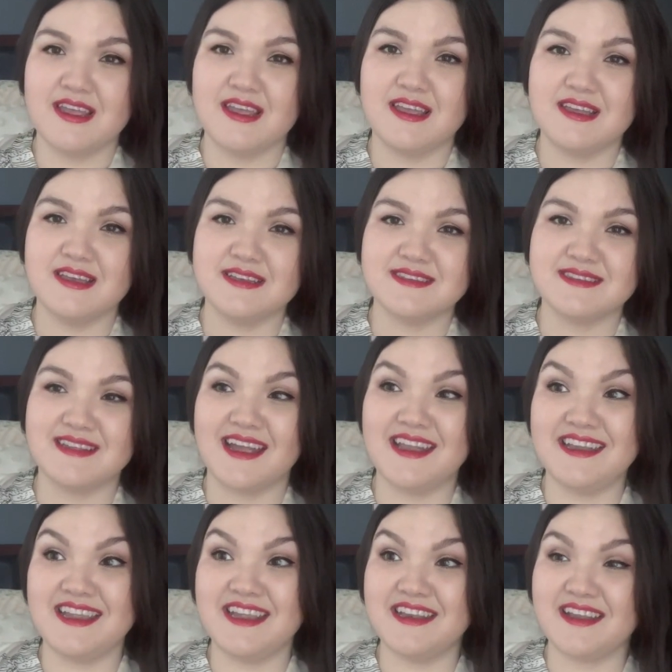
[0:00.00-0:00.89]
is
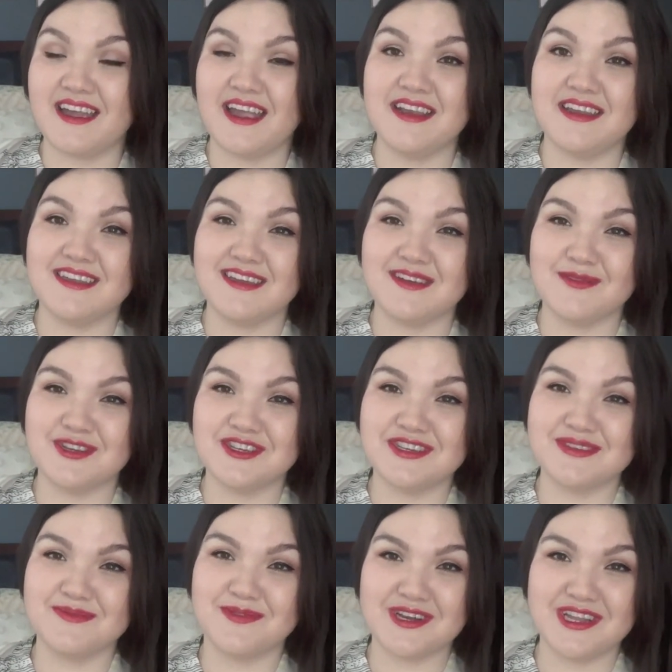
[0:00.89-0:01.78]
$19.90, which
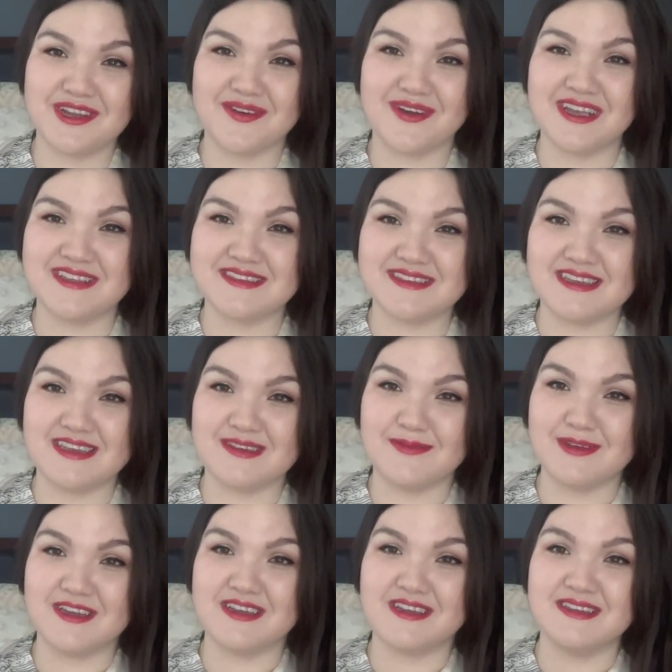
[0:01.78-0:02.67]
is pretty crazy
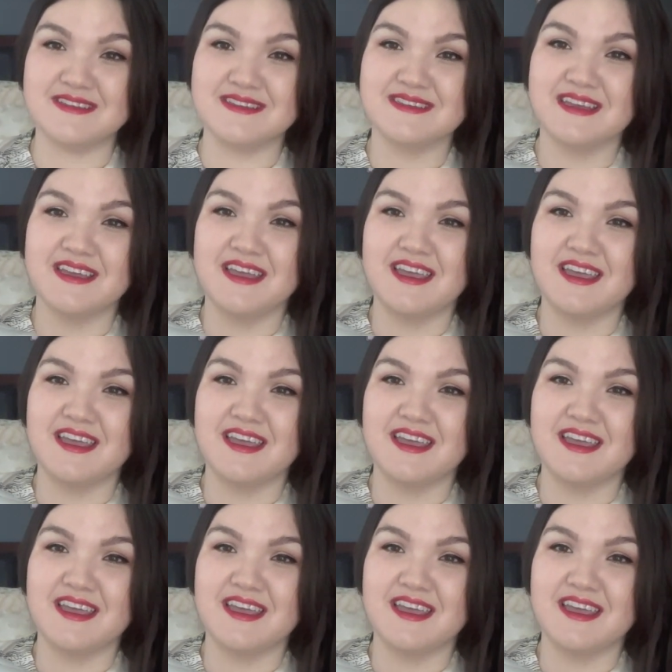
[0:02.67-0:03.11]
because